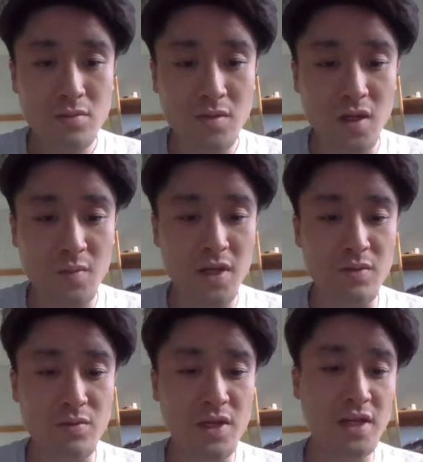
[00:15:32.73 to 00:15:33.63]
I
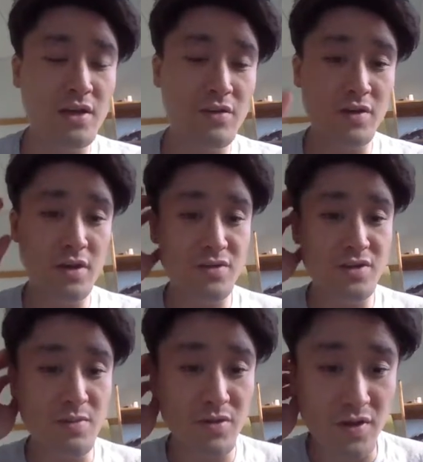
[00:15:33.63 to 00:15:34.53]
mean, we can definitely
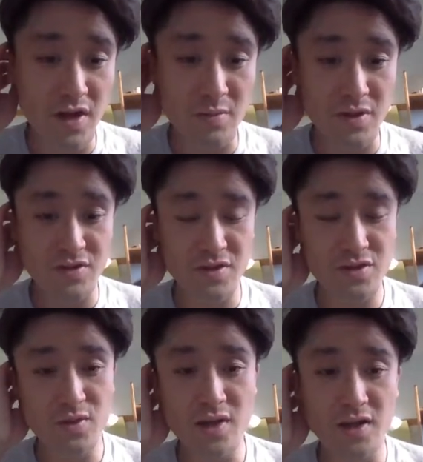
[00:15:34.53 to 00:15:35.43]
simplify, but
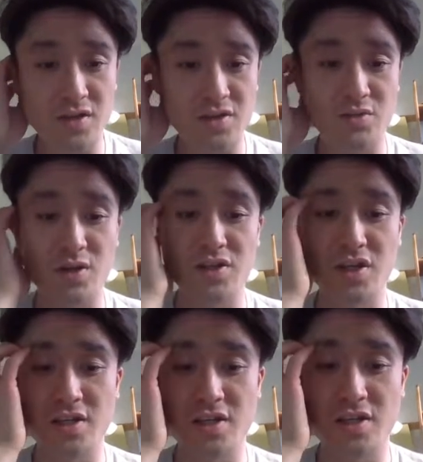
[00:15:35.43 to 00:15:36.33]
since we got this one
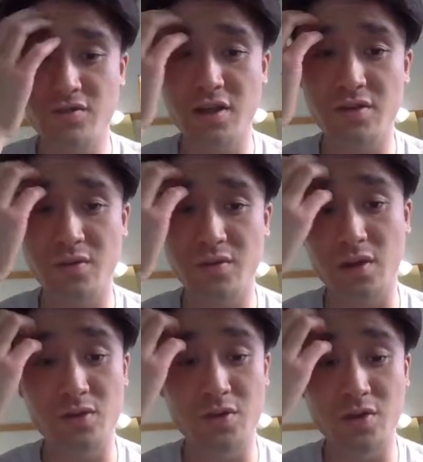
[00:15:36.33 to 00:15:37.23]
JSON file and we would
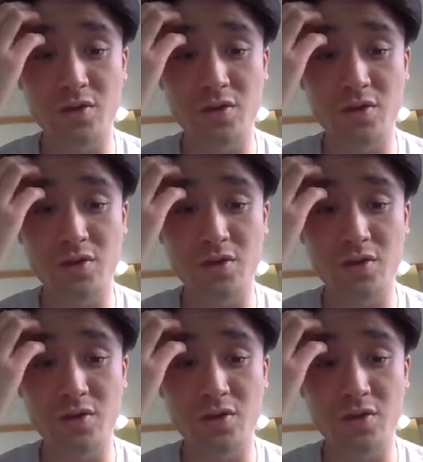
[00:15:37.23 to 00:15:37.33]
like to